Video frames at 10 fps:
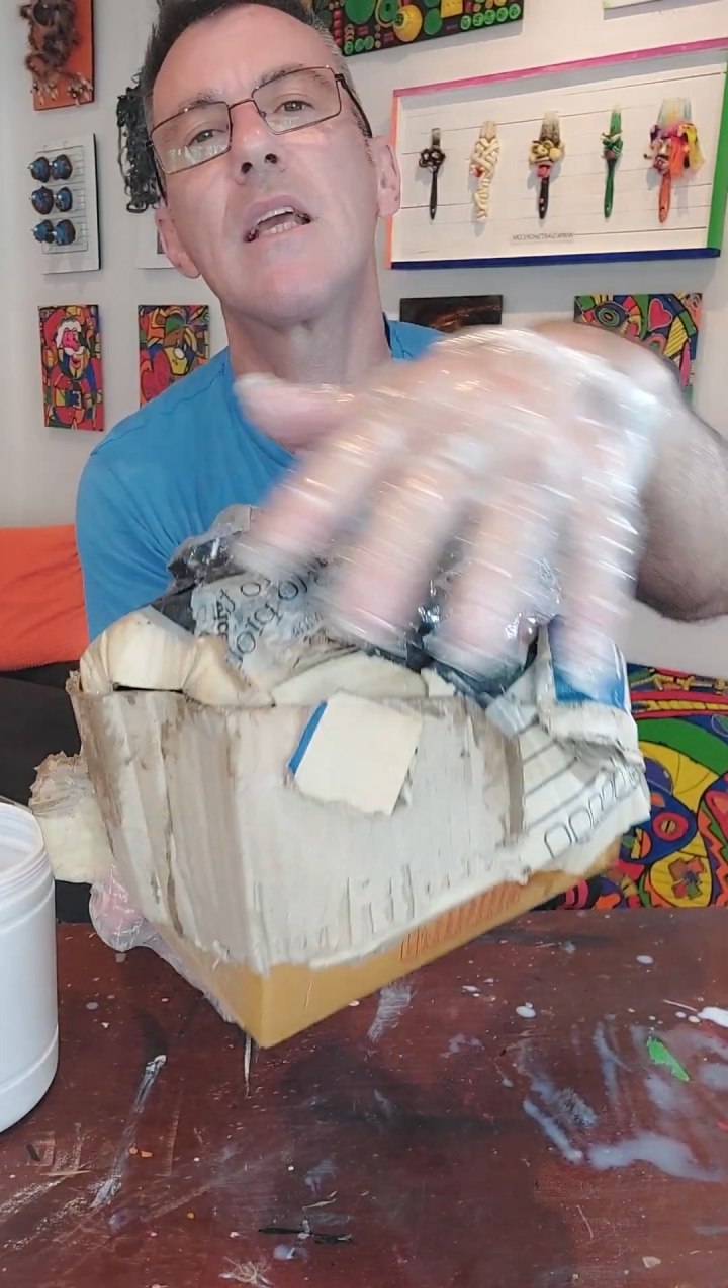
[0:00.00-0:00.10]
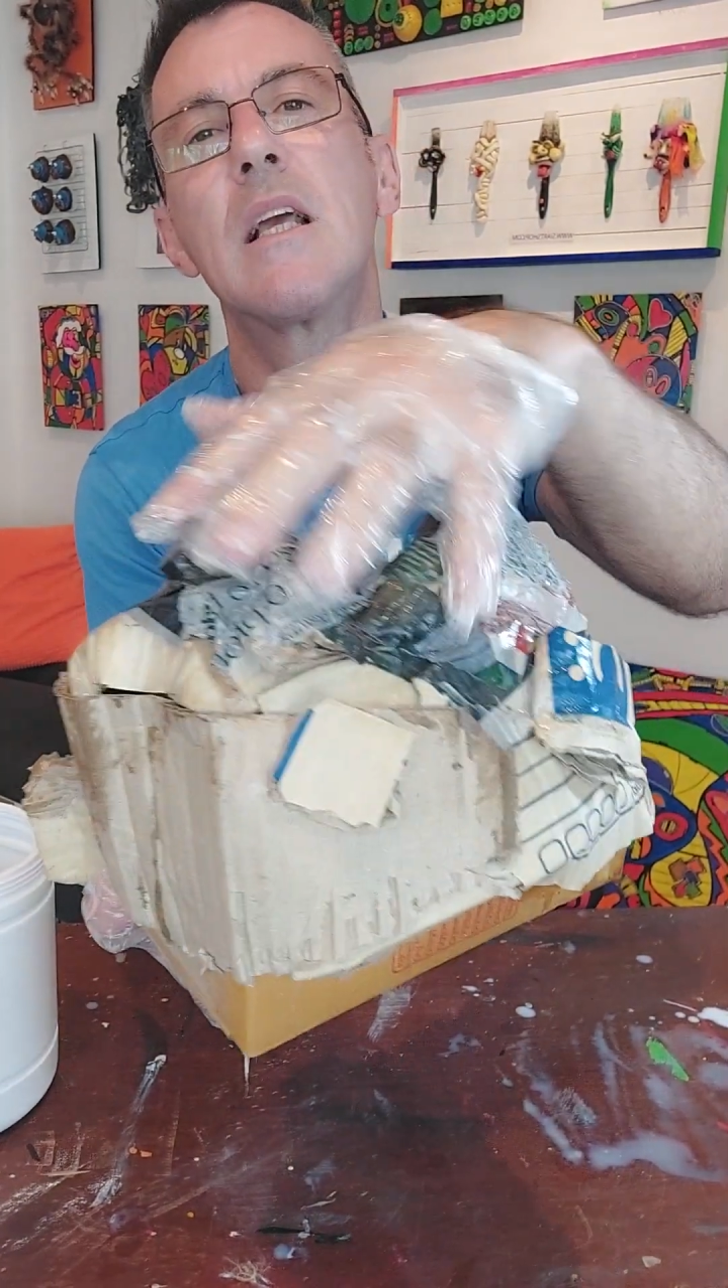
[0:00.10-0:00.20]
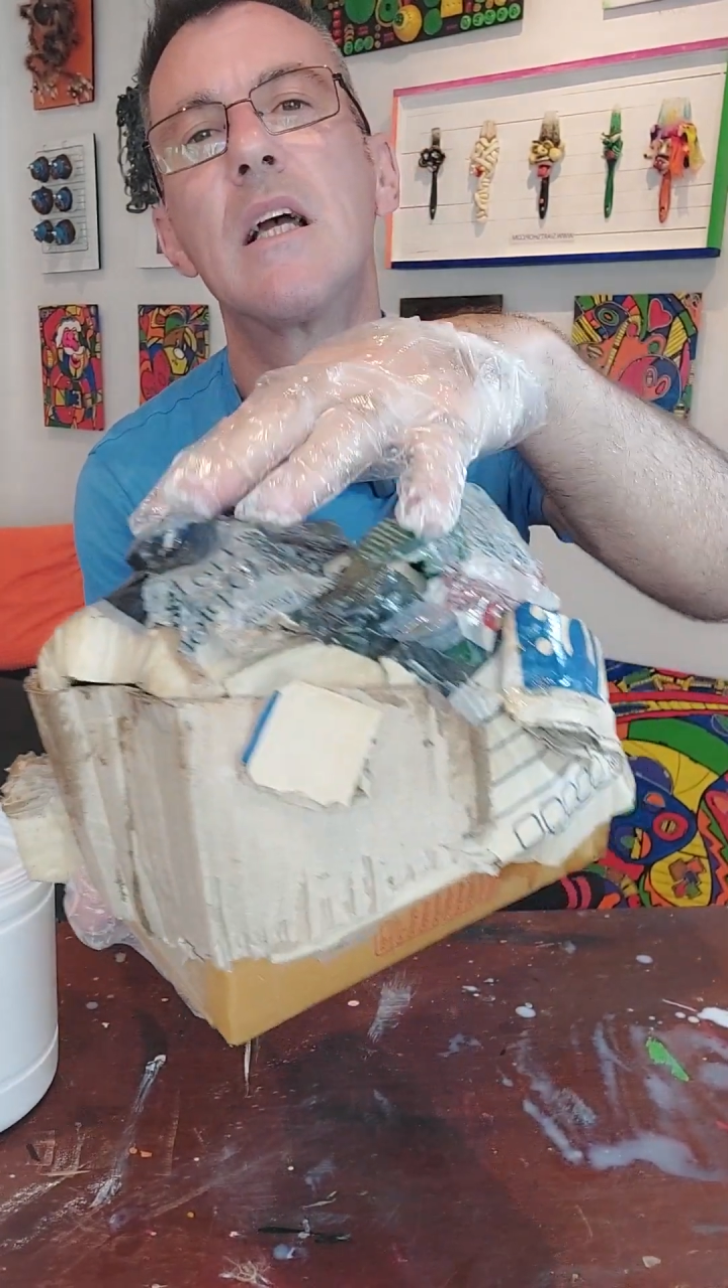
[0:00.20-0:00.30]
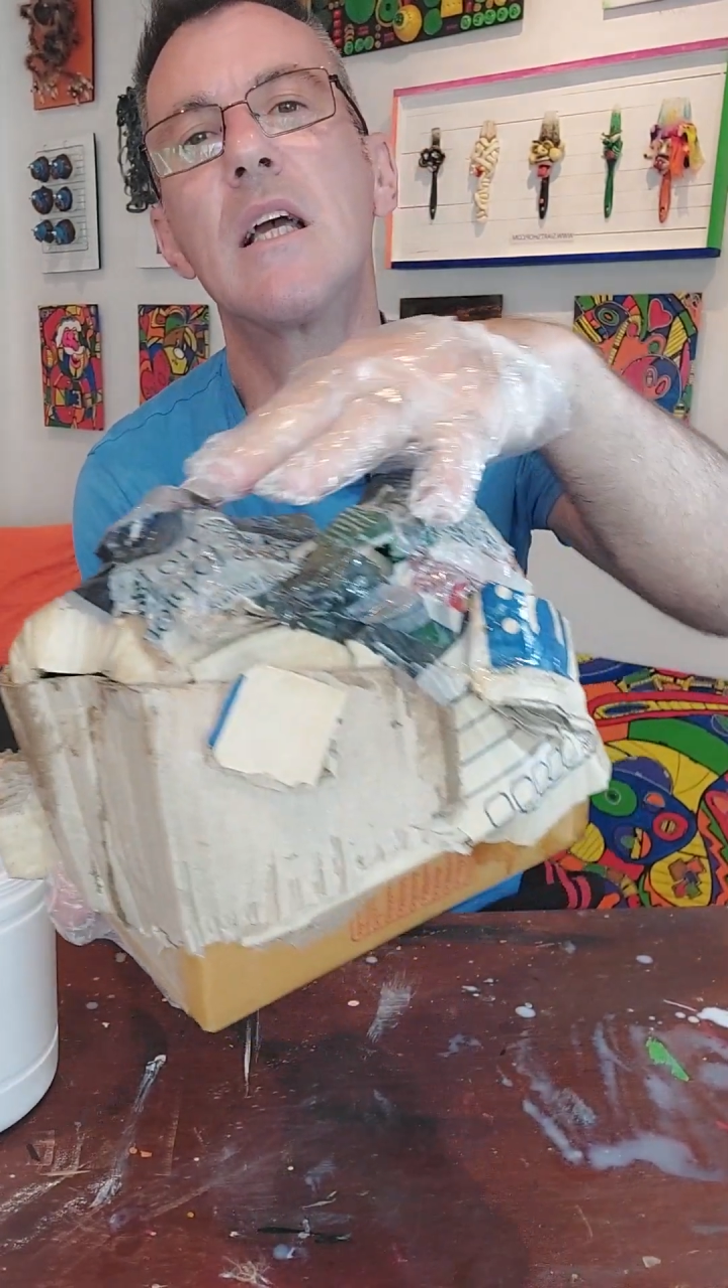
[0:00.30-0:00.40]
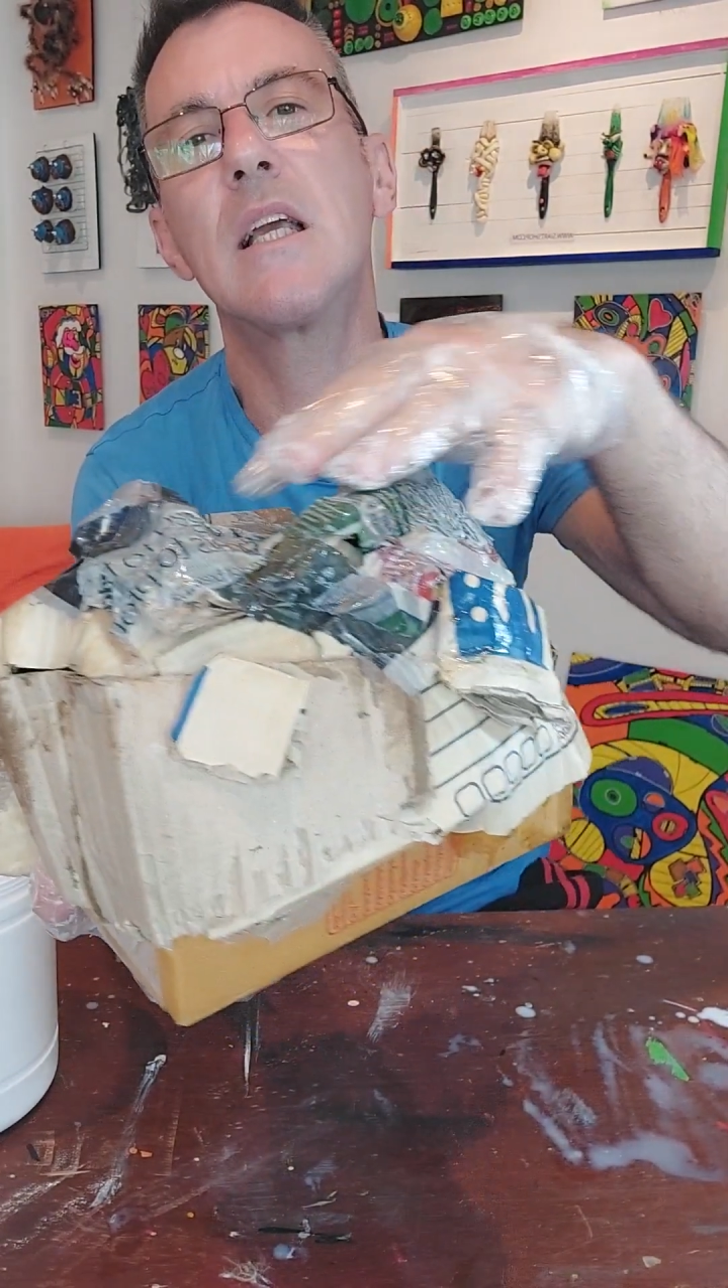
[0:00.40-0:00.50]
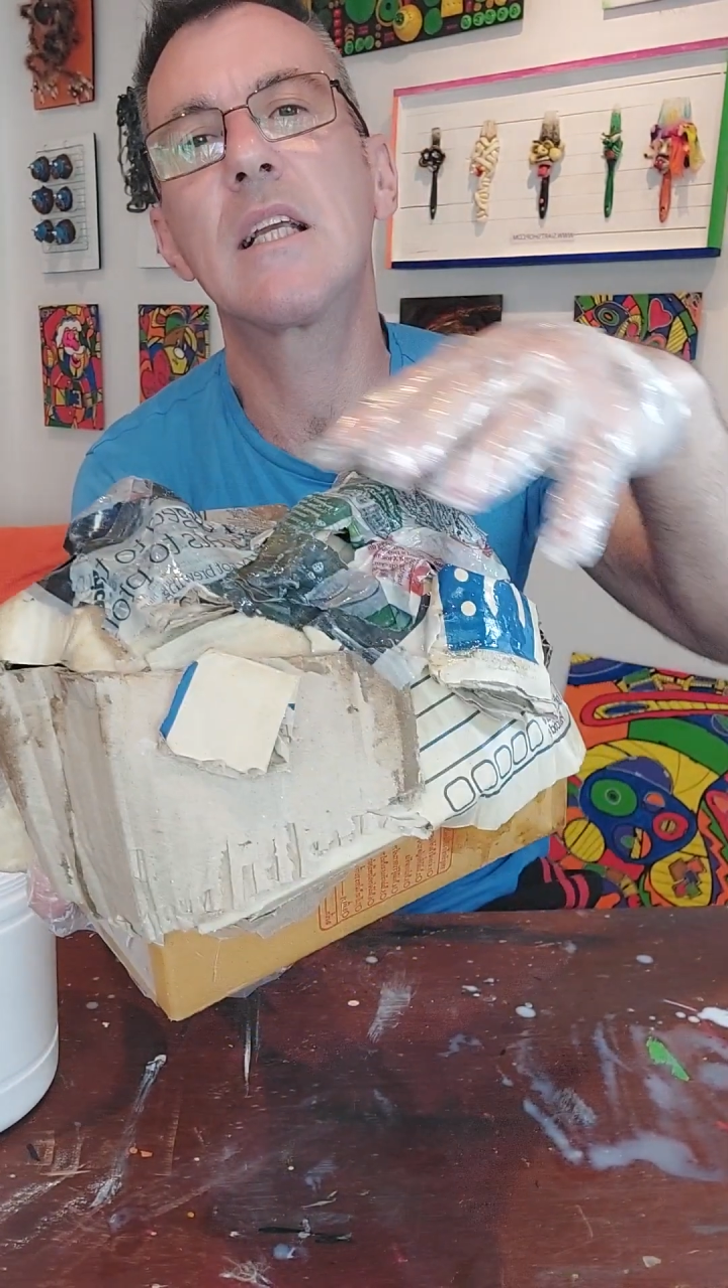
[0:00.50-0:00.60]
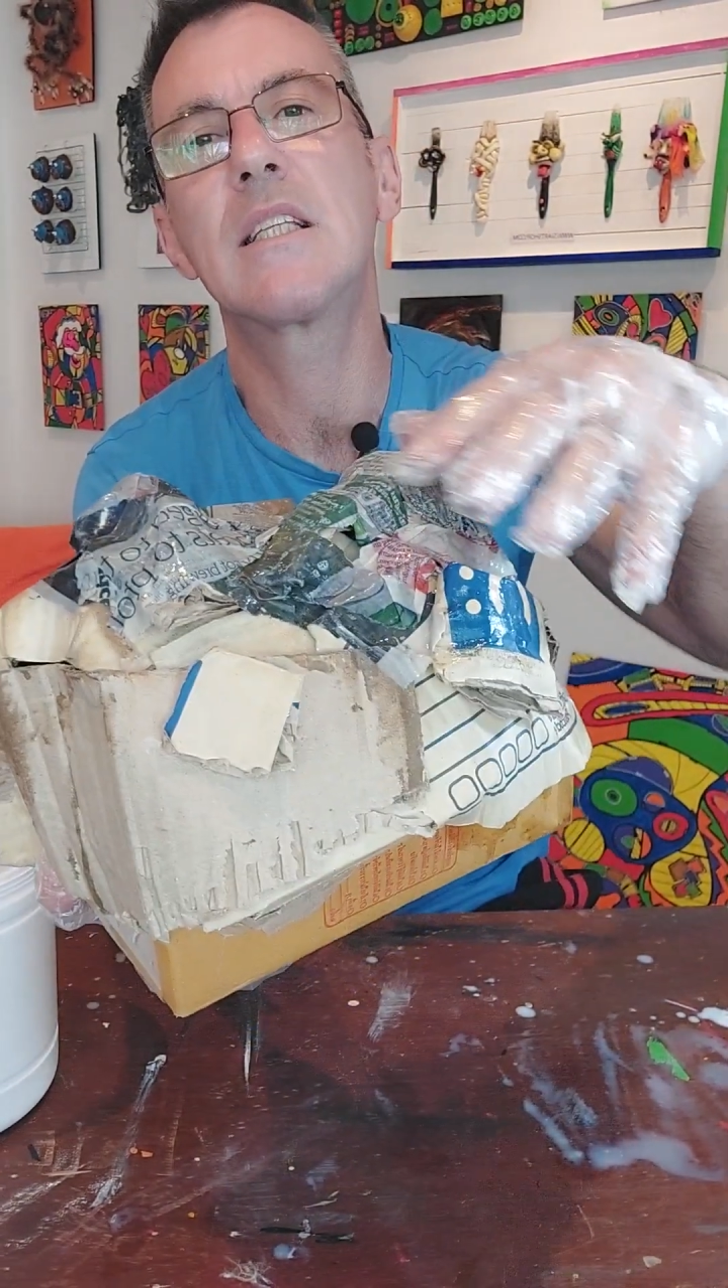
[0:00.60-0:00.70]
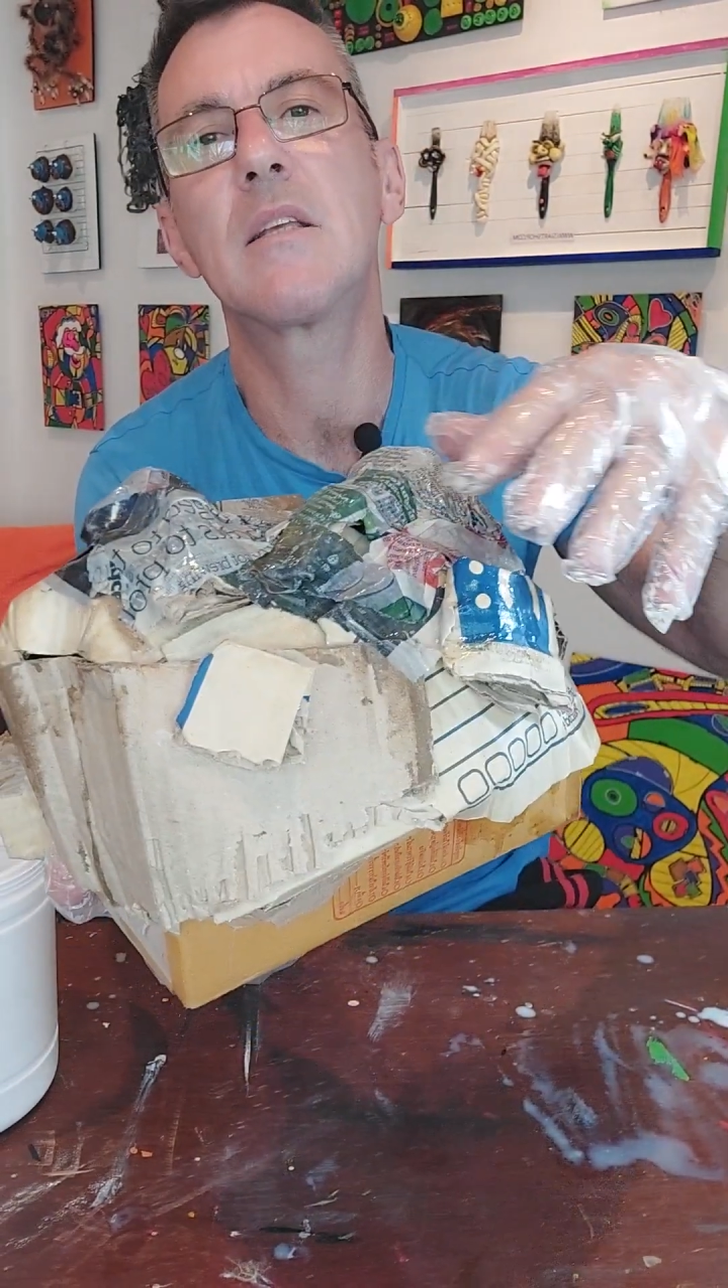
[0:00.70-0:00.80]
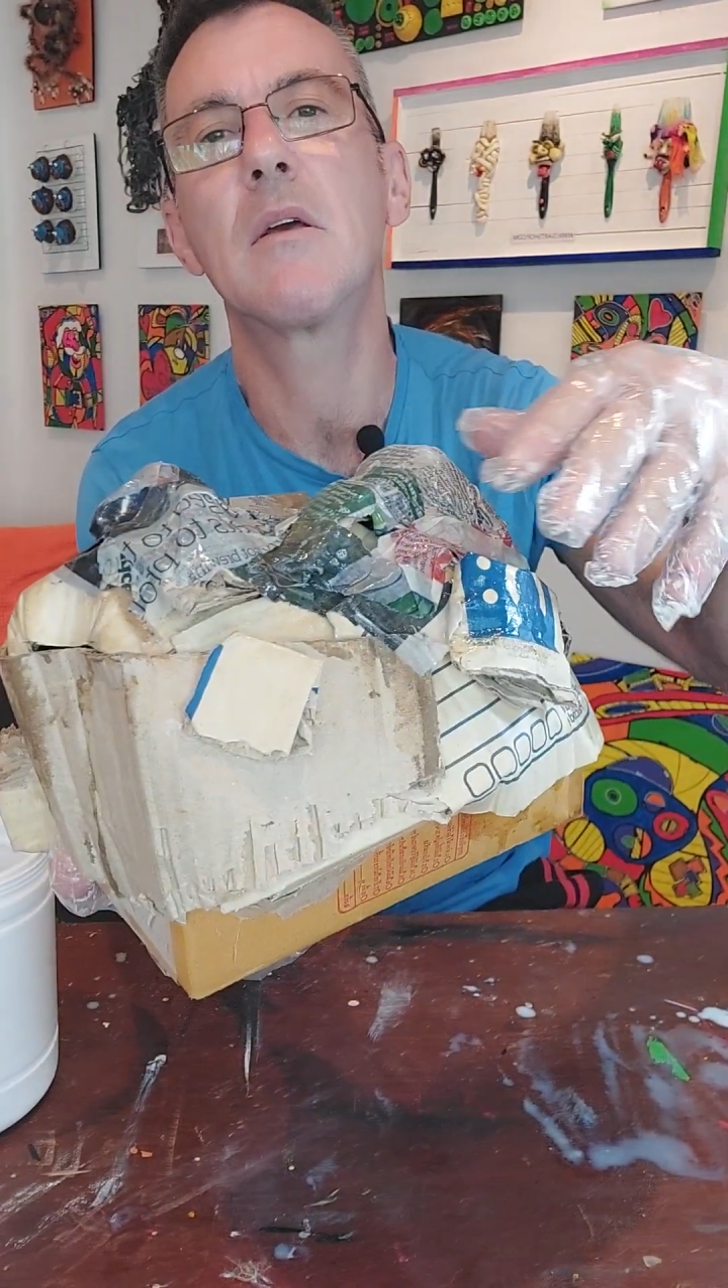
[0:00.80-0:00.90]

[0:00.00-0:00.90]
because